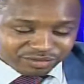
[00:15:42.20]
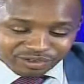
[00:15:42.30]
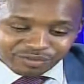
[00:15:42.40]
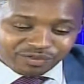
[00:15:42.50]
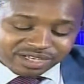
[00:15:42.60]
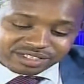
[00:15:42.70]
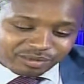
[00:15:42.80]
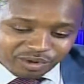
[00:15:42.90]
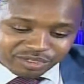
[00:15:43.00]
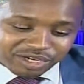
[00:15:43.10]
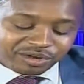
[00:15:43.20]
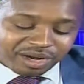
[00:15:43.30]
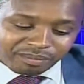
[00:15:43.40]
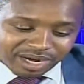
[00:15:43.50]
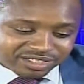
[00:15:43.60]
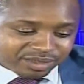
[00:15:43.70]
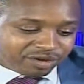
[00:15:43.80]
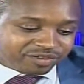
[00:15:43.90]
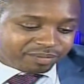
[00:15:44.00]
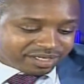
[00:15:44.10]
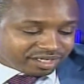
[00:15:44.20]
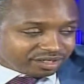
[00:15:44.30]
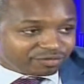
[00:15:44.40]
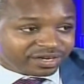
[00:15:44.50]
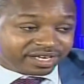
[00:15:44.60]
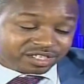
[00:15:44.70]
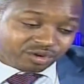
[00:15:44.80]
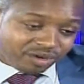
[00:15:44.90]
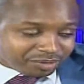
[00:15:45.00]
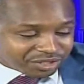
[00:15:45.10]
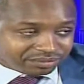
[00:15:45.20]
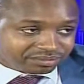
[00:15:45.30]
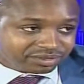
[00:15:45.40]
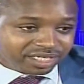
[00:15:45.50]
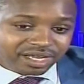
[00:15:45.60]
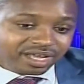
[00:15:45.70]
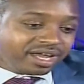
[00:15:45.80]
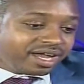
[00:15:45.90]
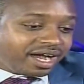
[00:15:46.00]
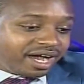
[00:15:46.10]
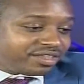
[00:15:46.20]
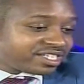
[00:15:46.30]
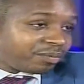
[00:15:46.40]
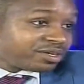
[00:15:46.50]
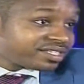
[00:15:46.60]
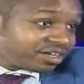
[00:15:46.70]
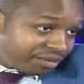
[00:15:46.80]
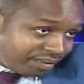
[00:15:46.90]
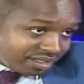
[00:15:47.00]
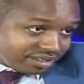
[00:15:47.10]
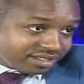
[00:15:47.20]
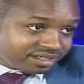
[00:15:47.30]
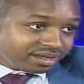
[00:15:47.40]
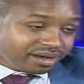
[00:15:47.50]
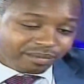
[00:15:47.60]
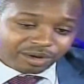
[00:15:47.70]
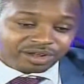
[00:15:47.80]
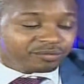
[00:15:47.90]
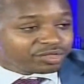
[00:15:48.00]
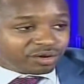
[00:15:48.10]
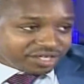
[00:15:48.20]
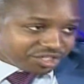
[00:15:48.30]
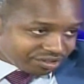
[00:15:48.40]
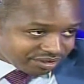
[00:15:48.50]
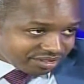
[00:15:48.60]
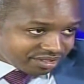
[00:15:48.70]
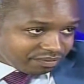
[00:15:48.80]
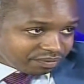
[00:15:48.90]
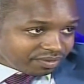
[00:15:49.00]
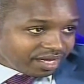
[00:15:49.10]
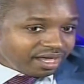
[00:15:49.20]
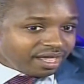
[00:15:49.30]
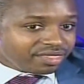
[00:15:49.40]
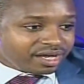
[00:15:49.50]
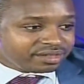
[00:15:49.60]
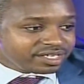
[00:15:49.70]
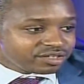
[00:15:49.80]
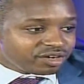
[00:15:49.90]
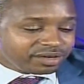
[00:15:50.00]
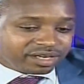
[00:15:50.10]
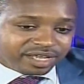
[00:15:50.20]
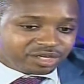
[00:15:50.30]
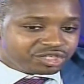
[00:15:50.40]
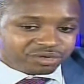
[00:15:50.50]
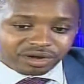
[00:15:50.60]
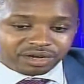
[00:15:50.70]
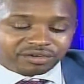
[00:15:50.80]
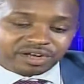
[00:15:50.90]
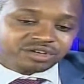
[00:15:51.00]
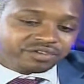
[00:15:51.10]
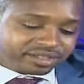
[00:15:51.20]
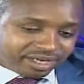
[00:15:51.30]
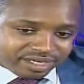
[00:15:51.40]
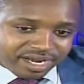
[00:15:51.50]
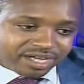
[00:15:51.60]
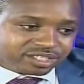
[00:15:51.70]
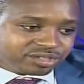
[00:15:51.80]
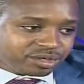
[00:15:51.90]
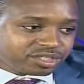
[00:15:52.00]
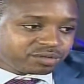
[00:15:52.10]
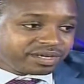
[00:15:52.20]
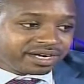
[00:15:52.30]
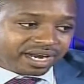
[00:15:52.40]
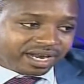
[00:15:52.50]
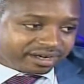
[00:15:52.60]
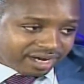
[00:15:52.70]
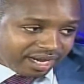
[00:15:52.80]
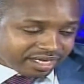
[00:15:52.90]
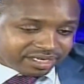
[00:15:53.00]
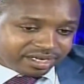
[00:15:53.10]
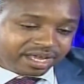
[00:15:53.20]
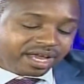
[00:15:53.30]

For mm -hmm. the mm-hmm. first time, we're actually doing a march in support of the president in the fight against corruption. And the support still remains, yeah. but with conditions. That this is not the usual rhetoric that he does because he wants to be re re-elected.